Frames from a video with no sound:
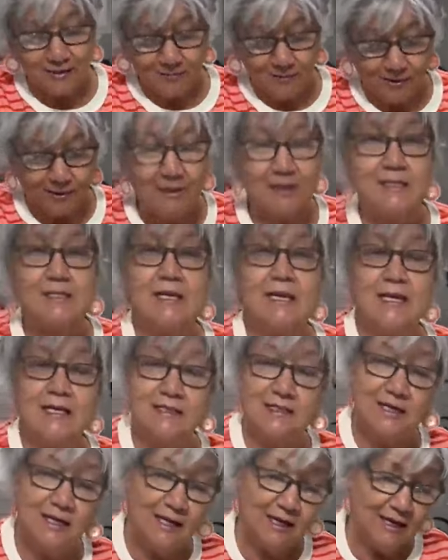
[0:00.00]
Facebook that
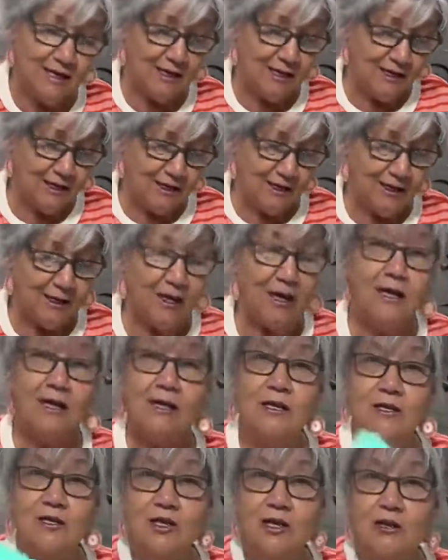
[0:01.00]
says,
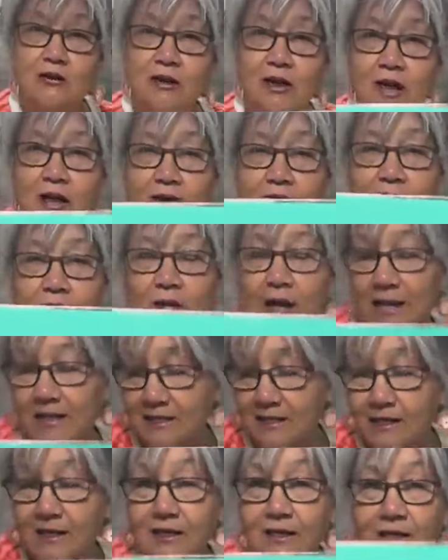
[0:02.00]
you know,
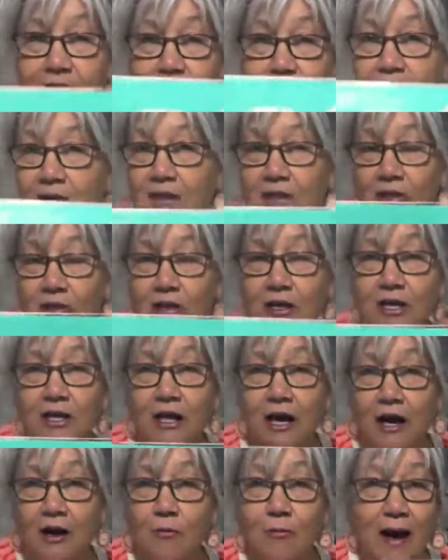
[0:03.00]
you
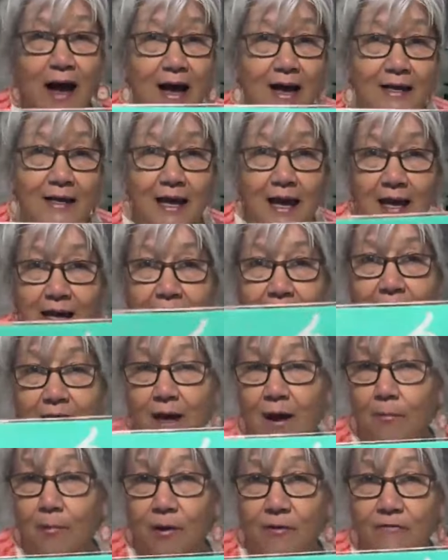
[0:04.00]
can go buy a
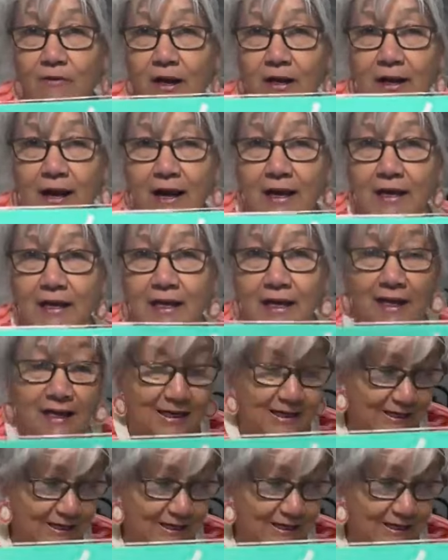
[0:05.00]
cake, a birthday cake, and